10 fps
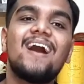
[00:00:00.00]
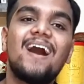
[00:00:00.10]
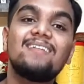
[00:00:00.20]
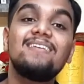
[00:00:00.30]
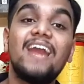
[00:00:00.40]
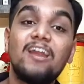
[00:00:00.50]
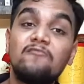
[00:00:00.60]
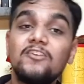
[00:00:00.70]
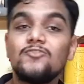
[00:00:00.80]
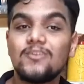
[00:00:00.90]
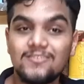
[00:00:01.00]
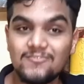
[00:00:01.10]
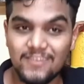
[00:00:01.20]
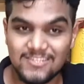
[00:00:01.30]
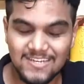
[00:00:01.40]
are the
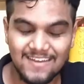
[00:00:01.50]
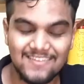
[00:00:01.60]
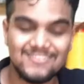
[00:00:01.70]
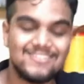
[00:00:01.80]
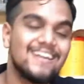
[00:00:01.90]
adventurous vegetarians,